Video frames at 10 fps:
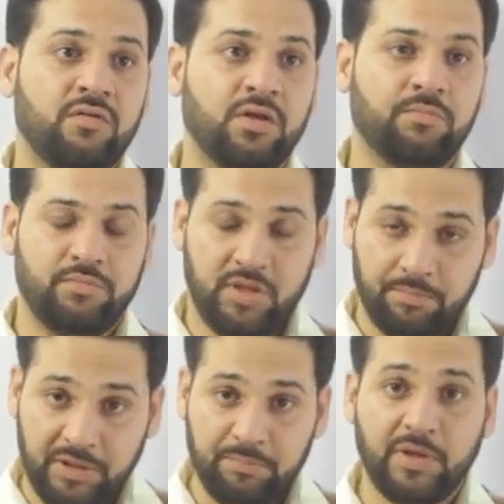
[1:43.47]
the
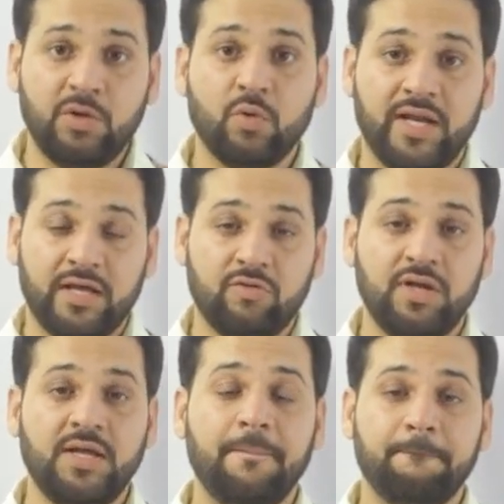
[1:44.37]
people who are
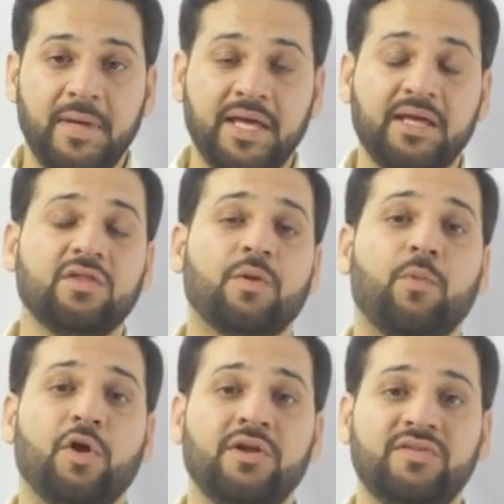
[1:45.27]
actually making the
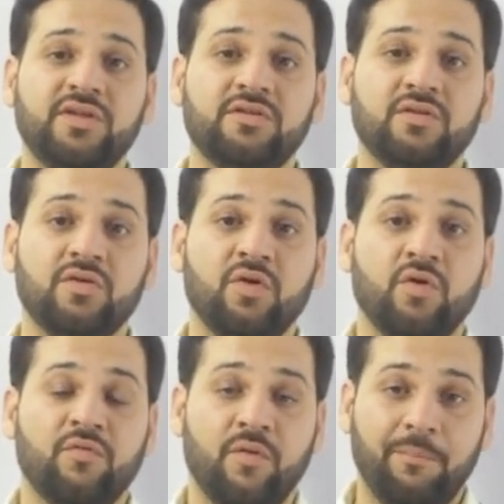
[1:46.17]
policies
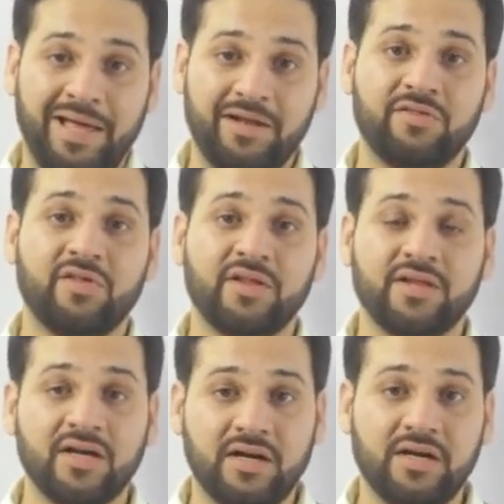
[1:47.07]
for managing
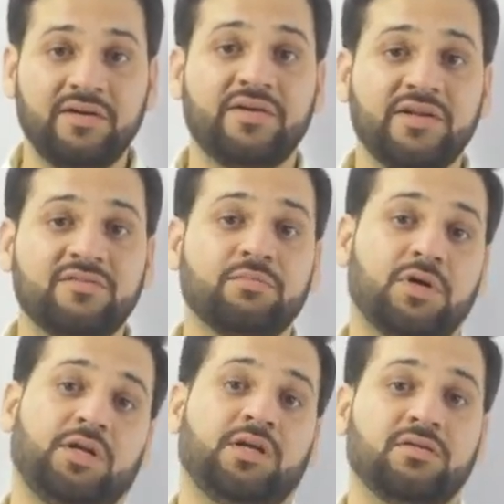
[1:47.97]
the country's
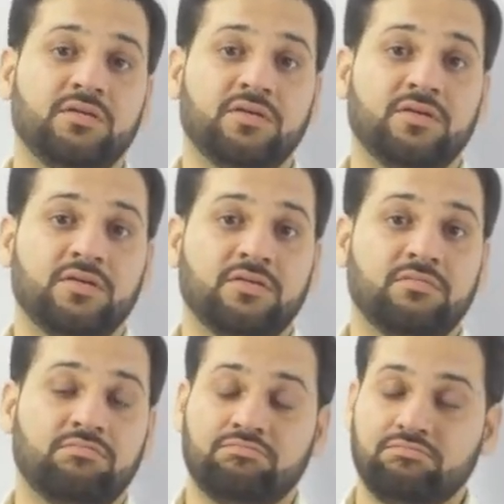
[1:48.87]
money.
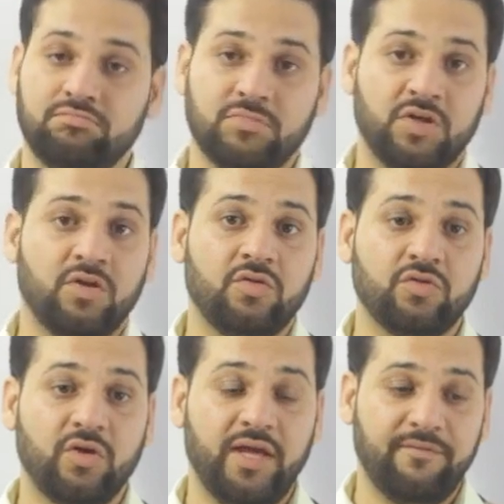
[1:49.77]

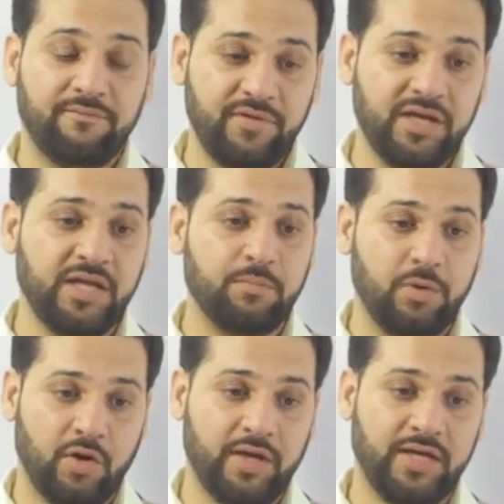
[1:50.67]
So every
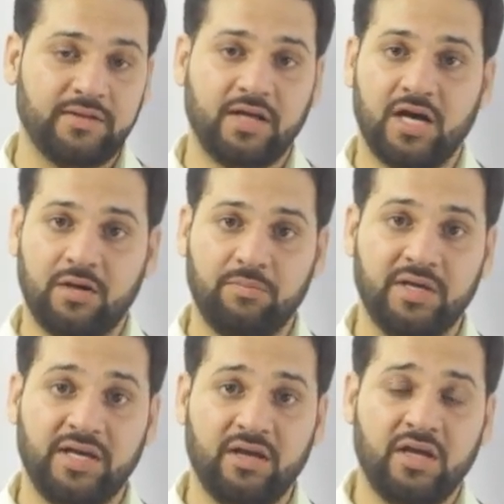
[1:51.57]
employee in the
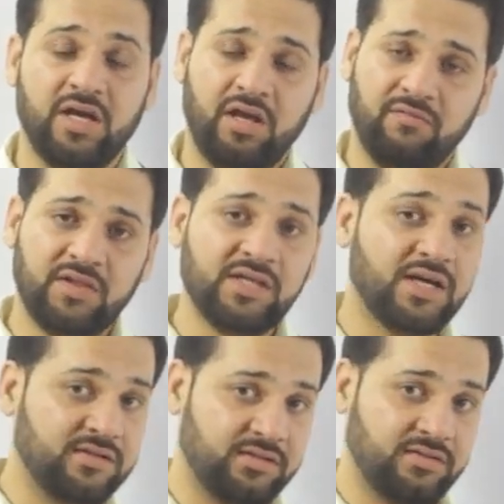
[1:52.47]
RBI, even
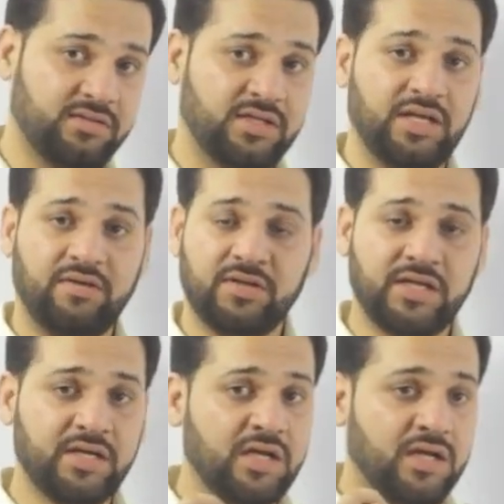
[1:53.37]
the assistant, even
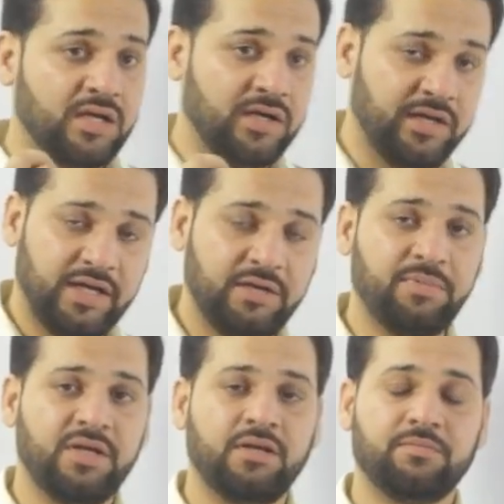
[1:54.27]
that
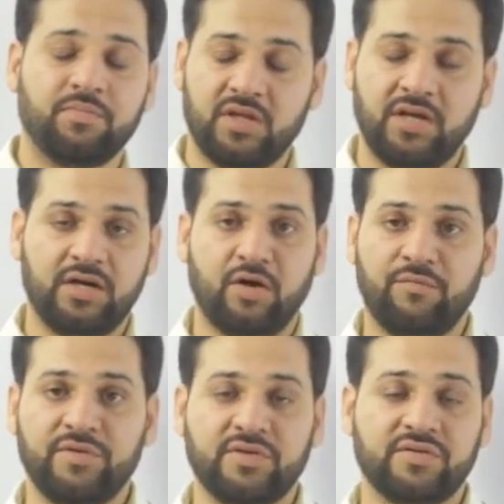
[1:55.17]
grade B, that
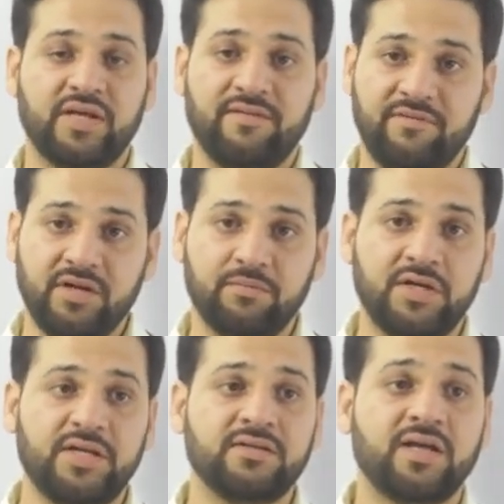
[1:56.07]
officers,
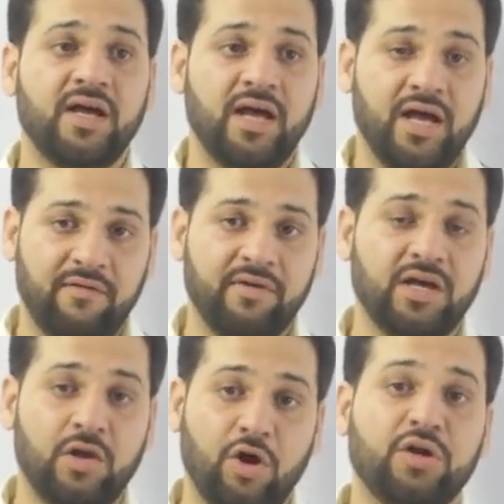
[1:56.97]
everybody is
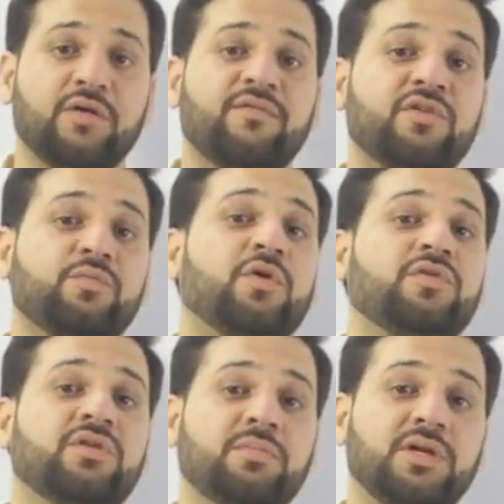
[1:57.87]
having a lot of
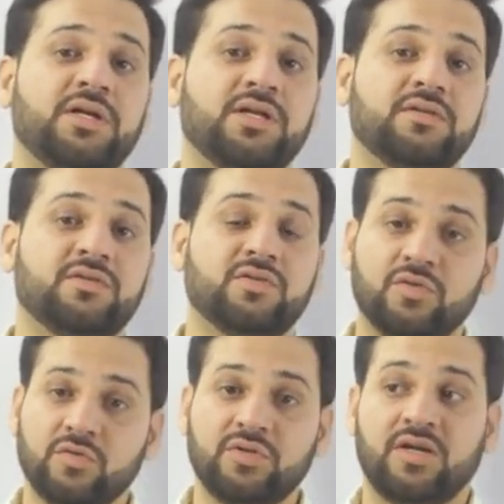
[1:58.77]
responsibilities.
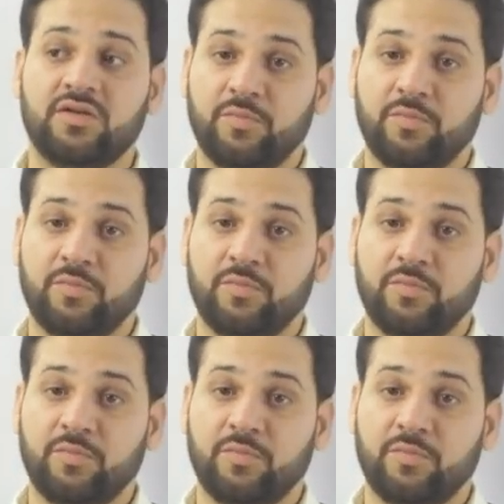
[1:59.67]
So the